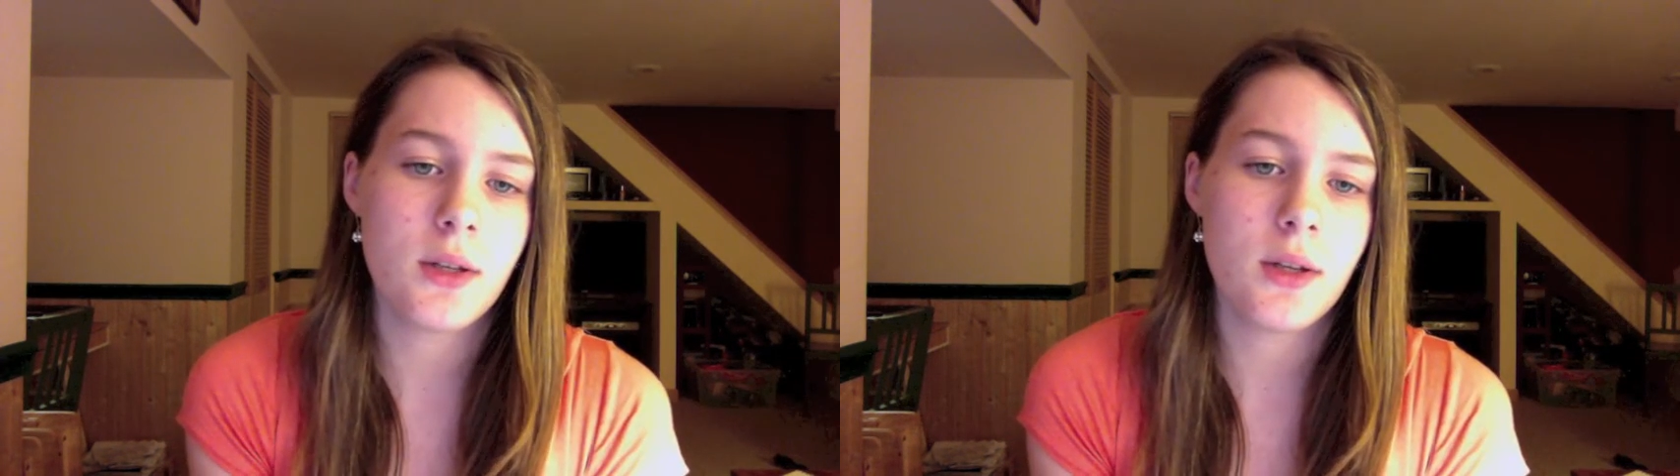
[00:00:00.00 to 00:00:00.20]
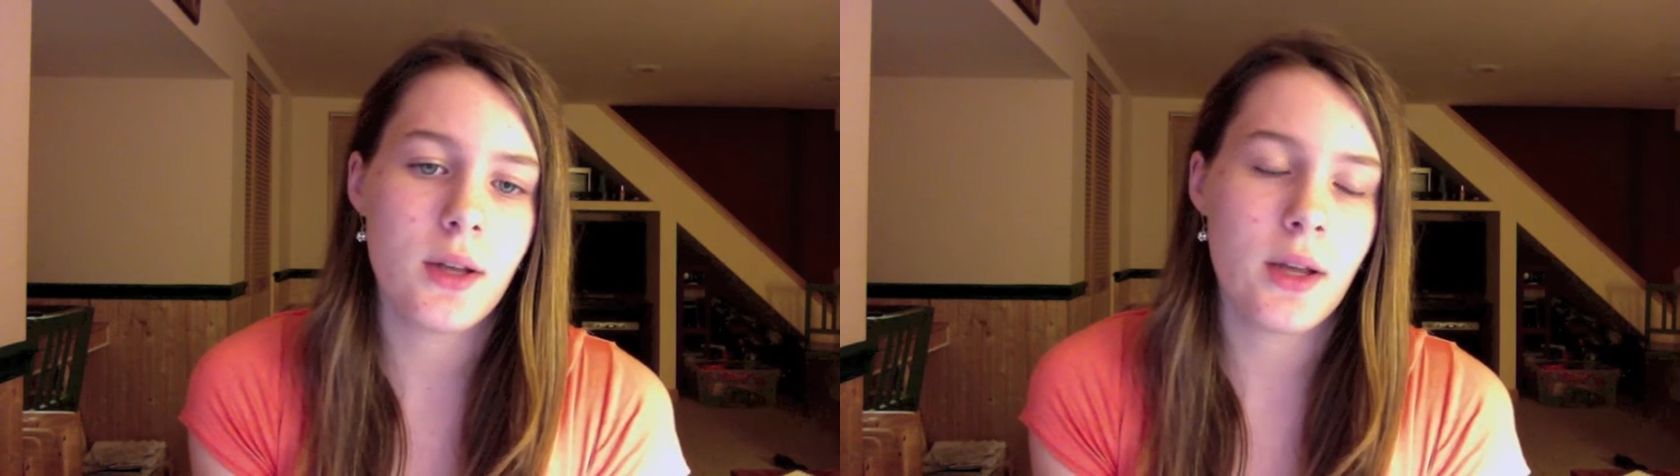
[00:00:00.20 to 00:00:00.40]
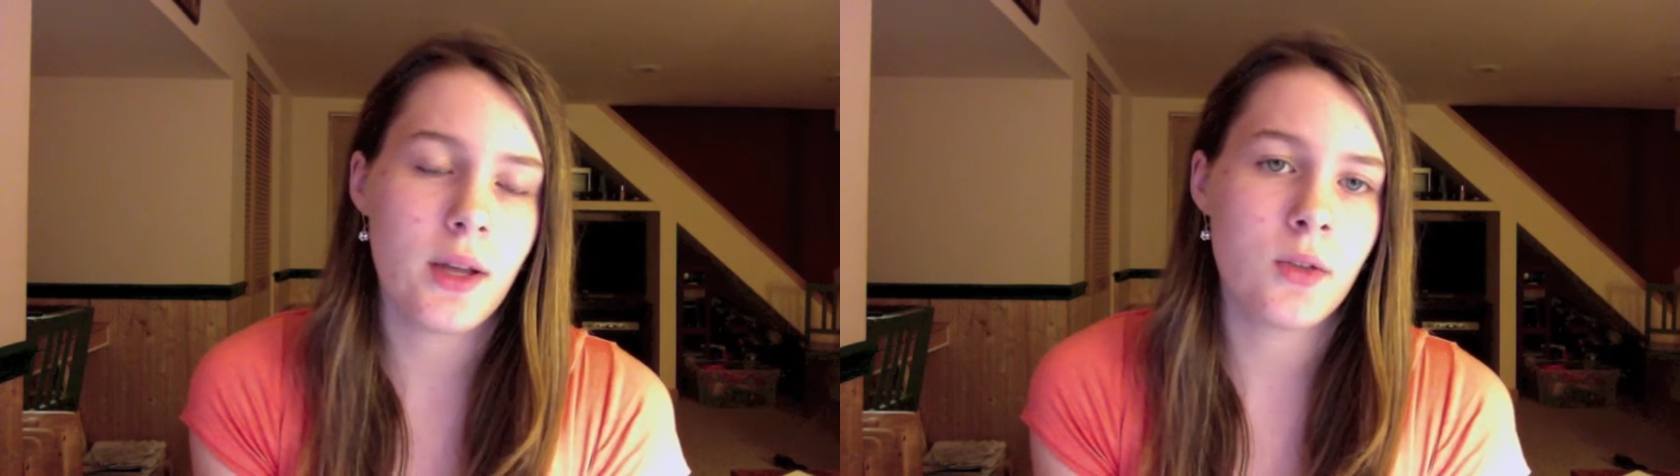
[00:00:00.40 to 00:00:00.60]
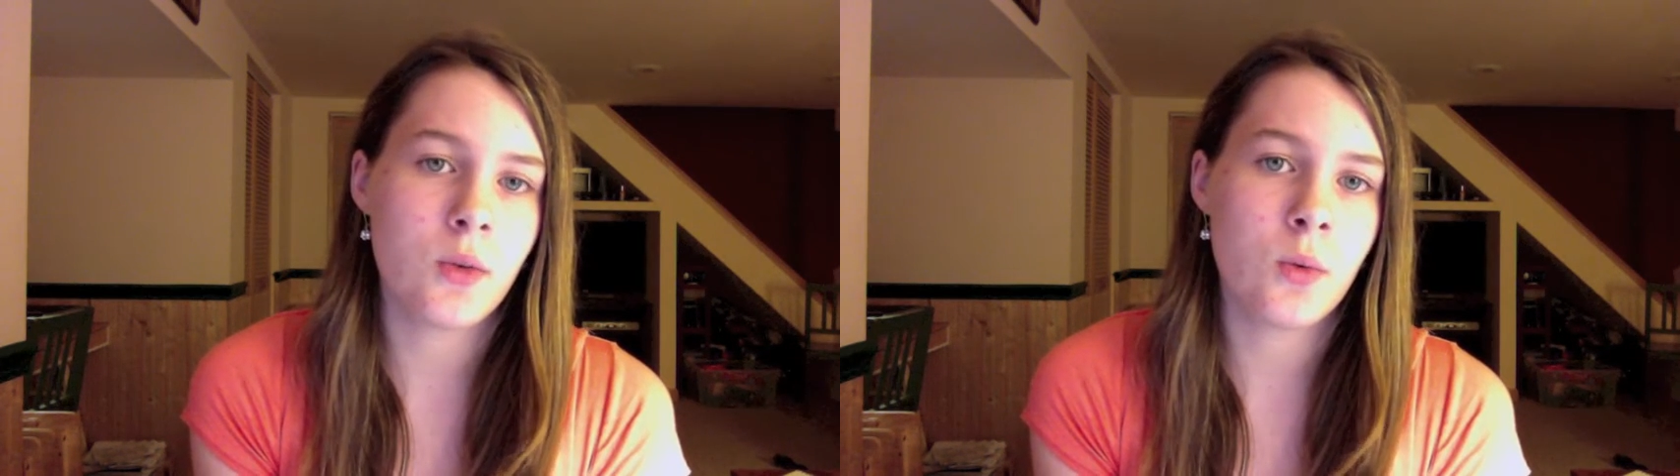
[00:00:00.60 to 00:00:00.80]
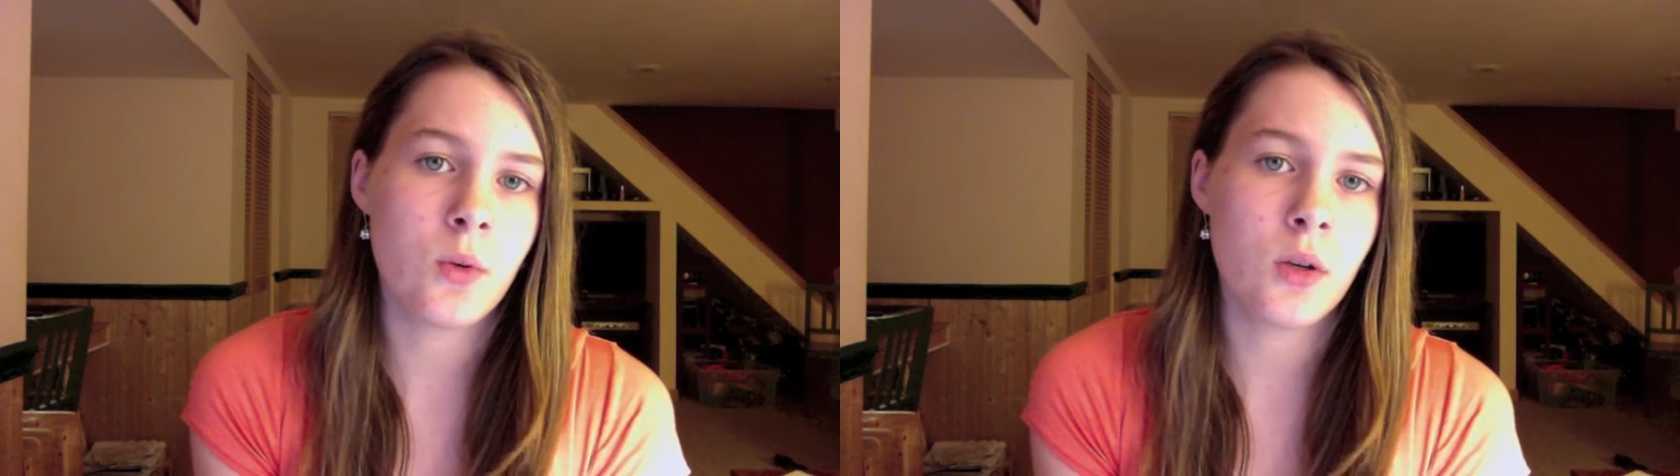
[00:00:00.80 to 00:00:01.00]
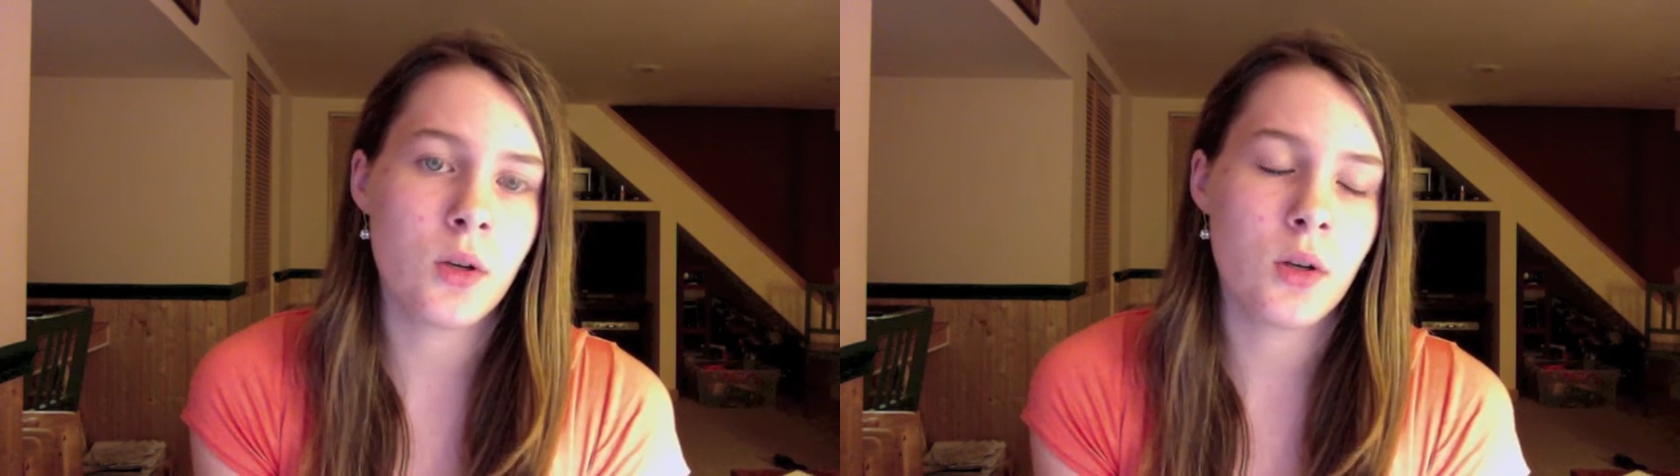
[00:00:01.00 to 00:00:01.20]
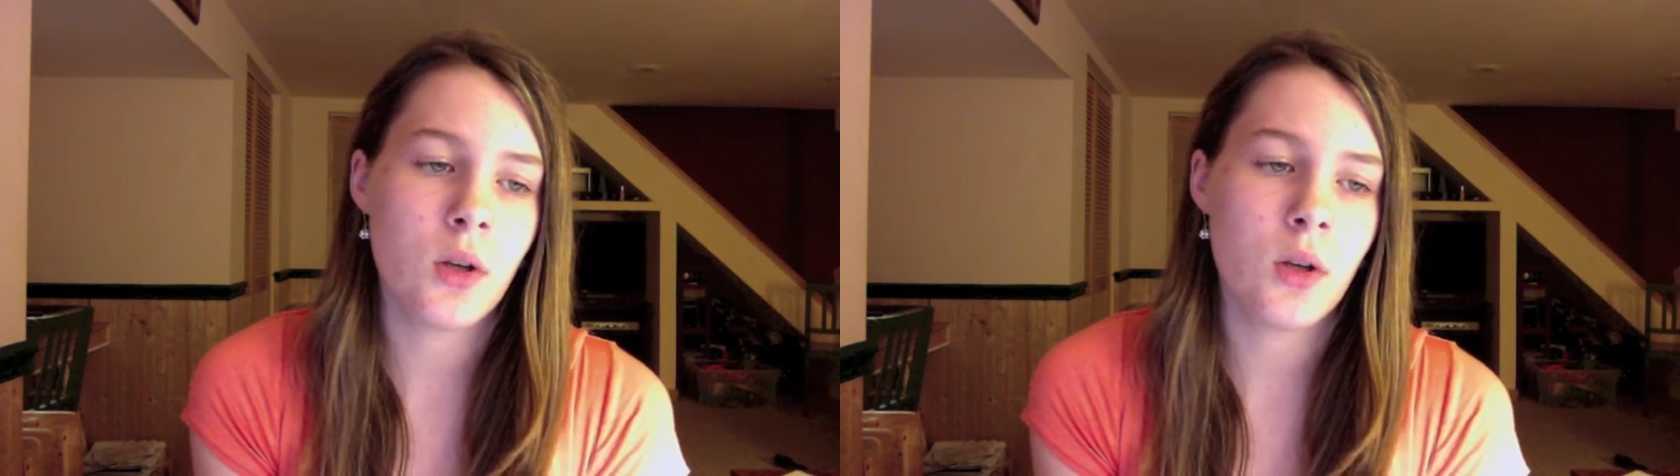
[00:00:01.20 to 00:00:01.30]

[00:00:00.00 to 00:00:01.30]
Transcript: and or